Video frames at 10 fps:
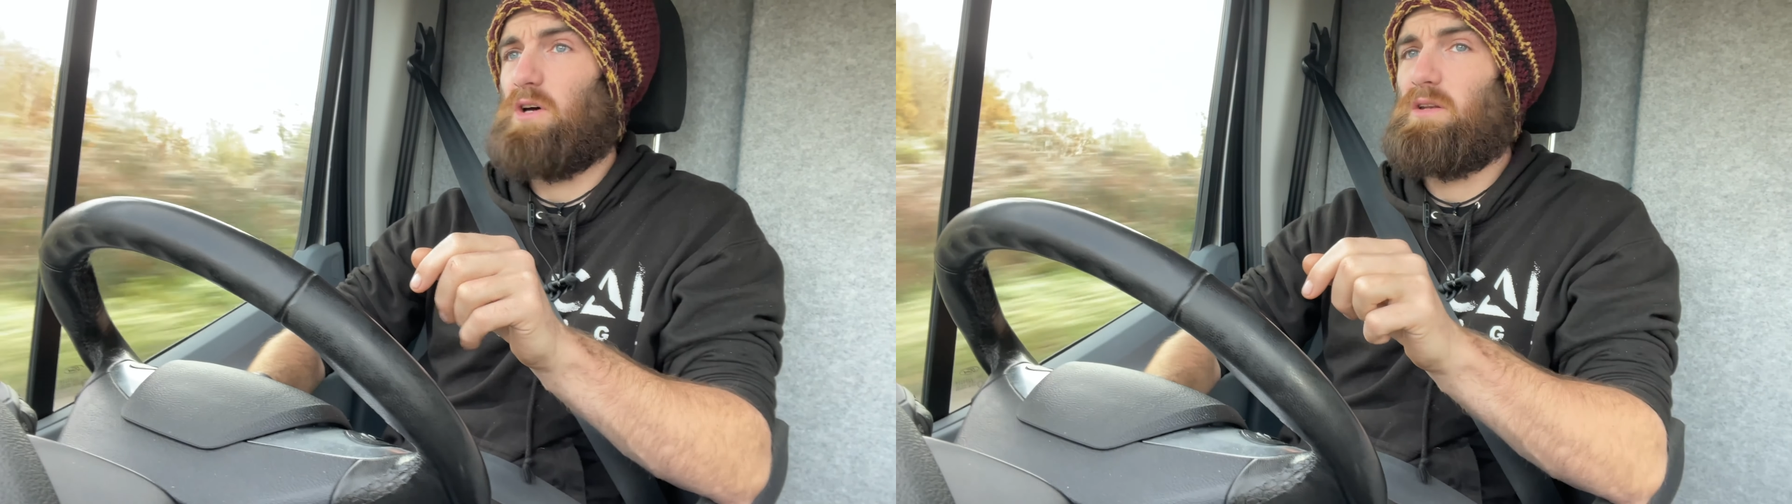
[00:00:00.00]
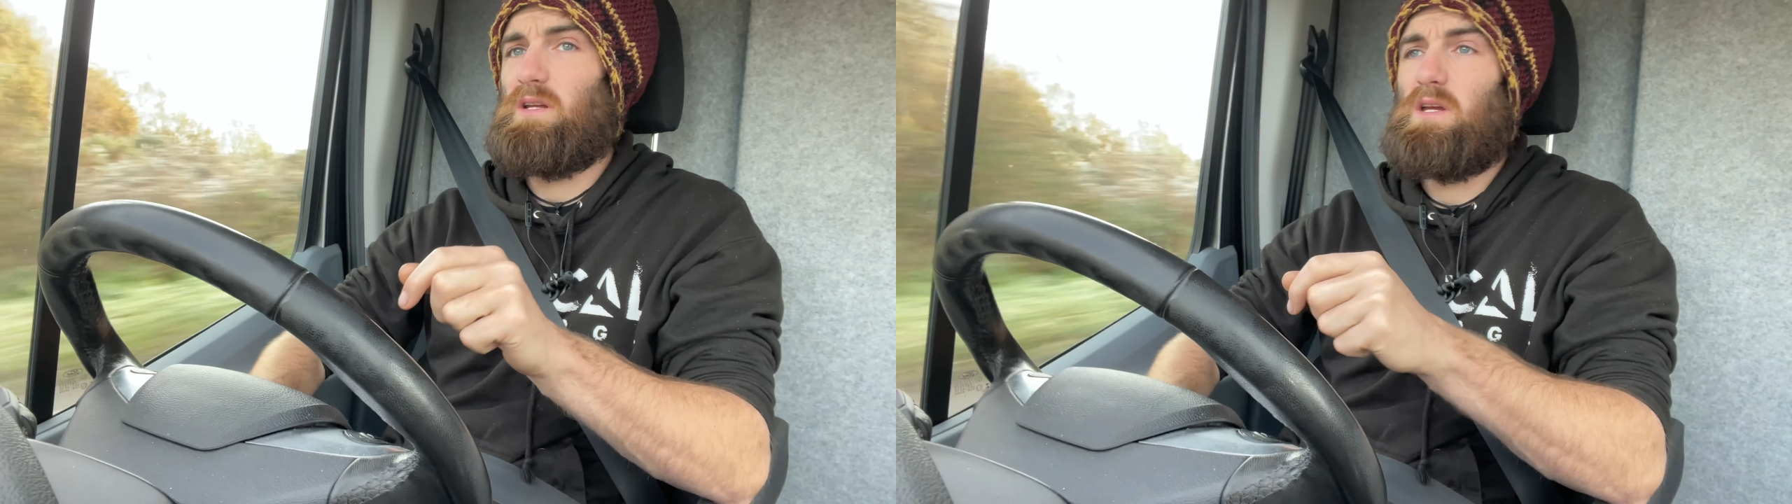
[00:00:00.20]

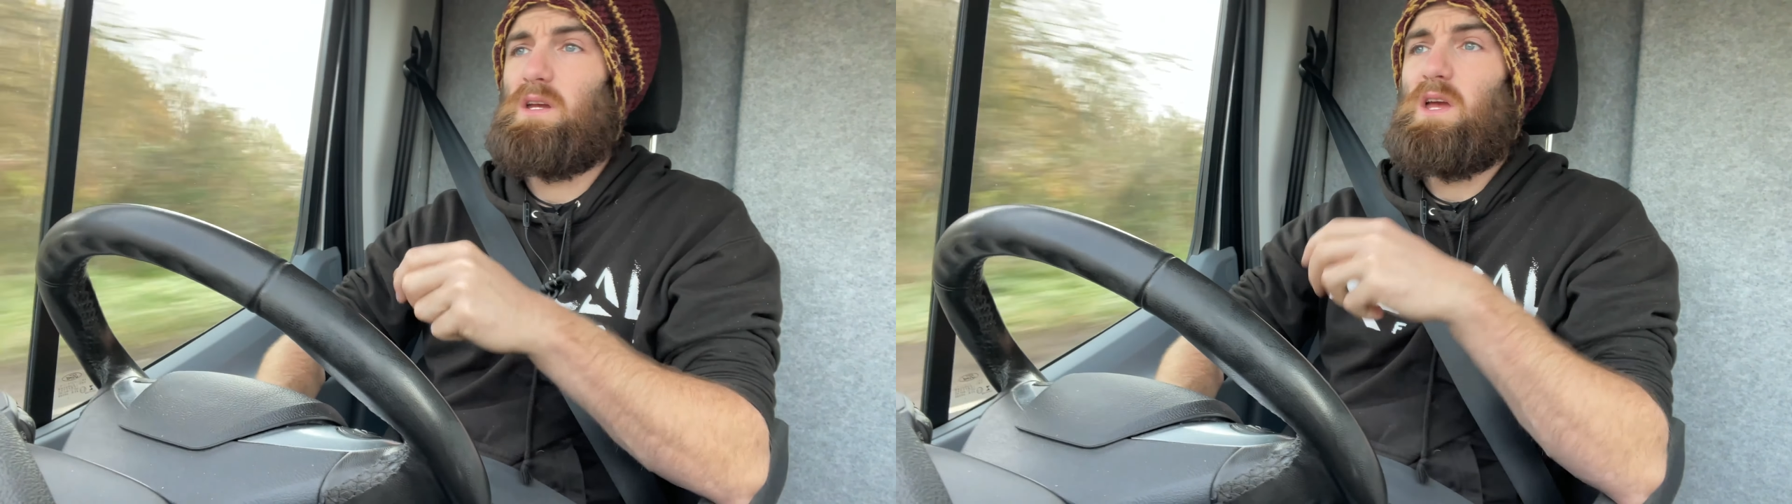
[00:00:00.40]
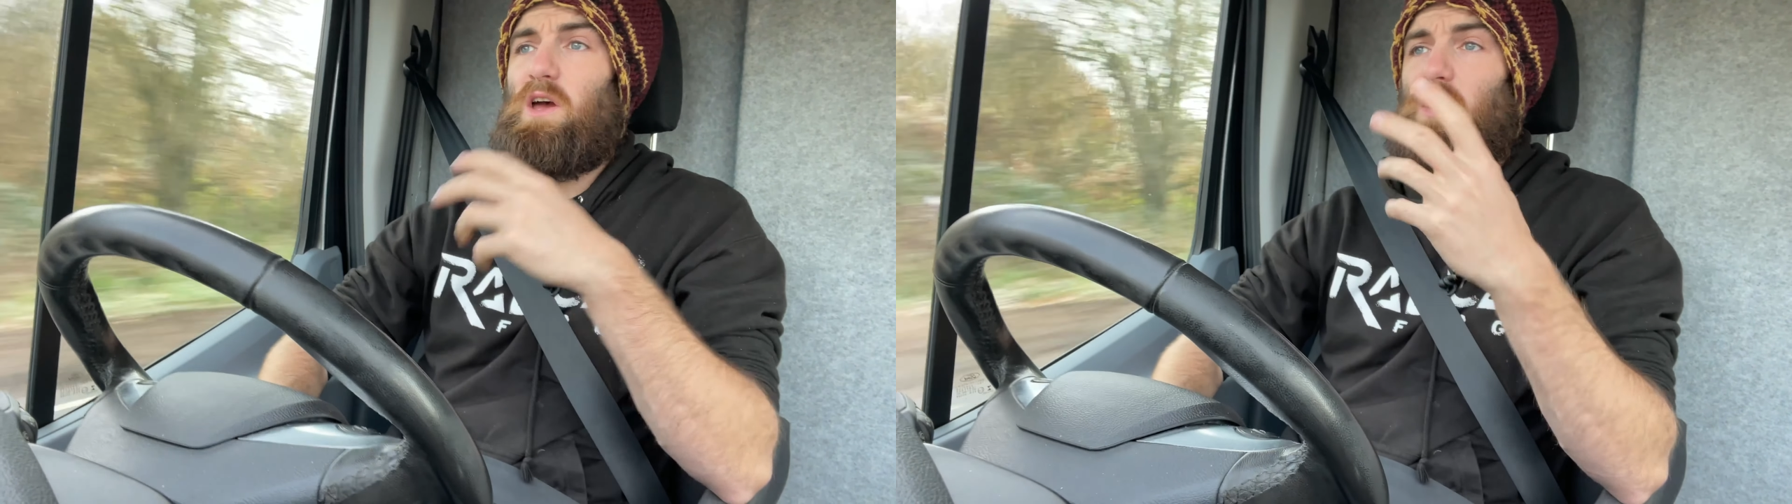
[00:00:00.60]
on.
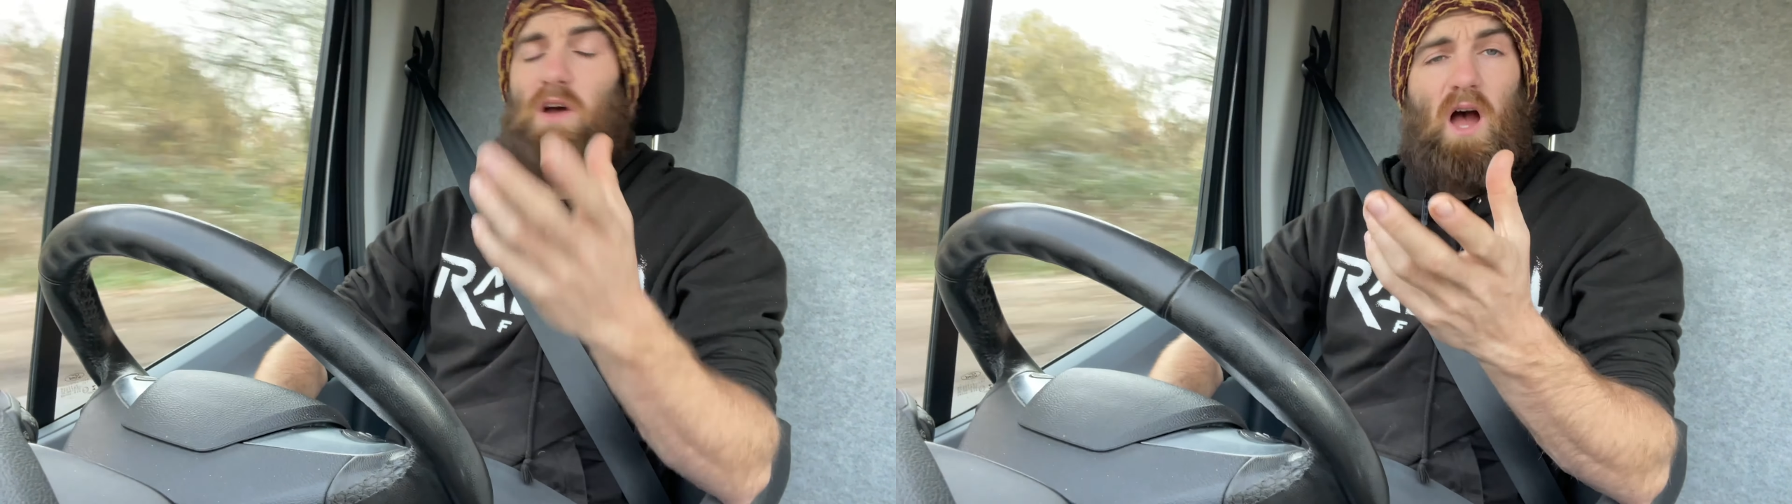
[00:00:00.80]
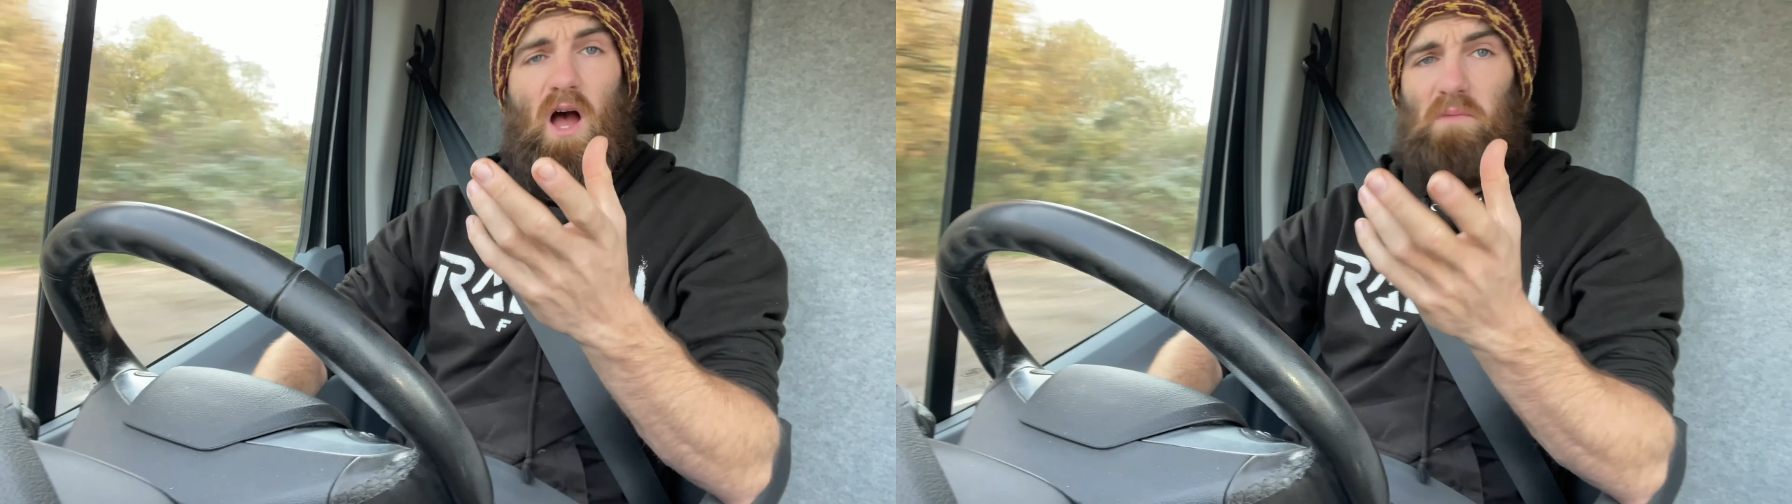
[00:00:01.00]

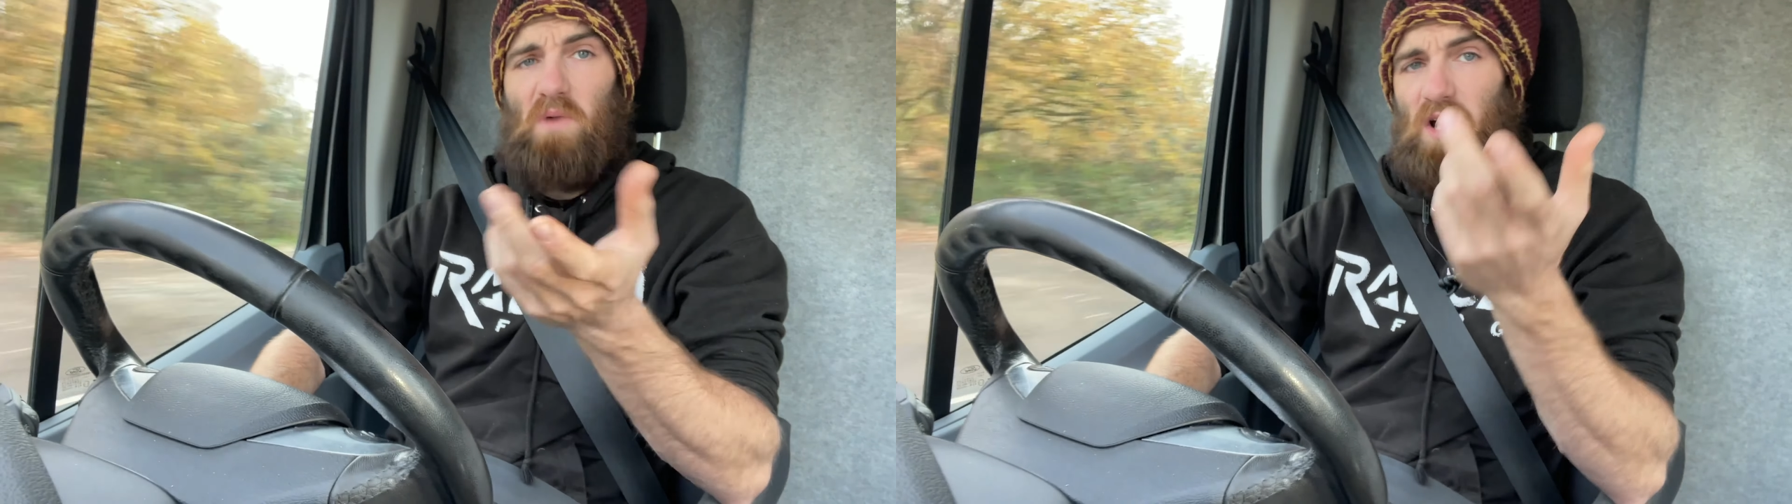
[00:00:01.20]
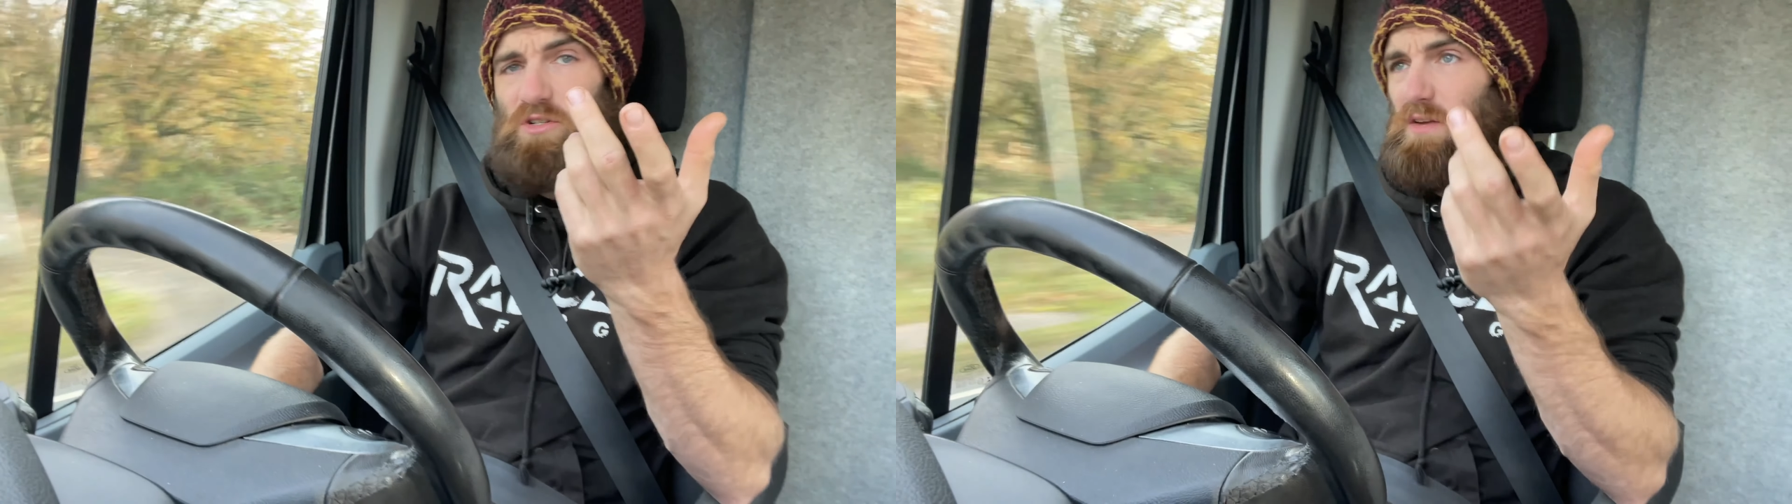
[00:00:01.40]

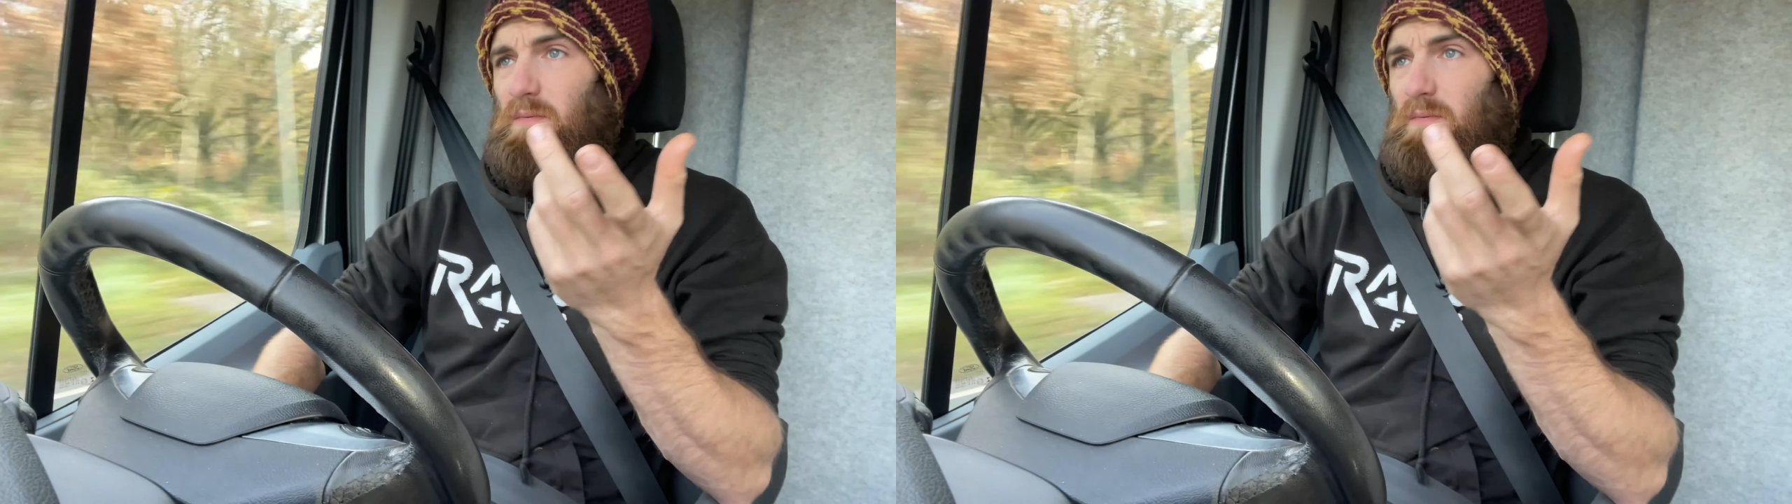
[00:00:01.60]
I drive a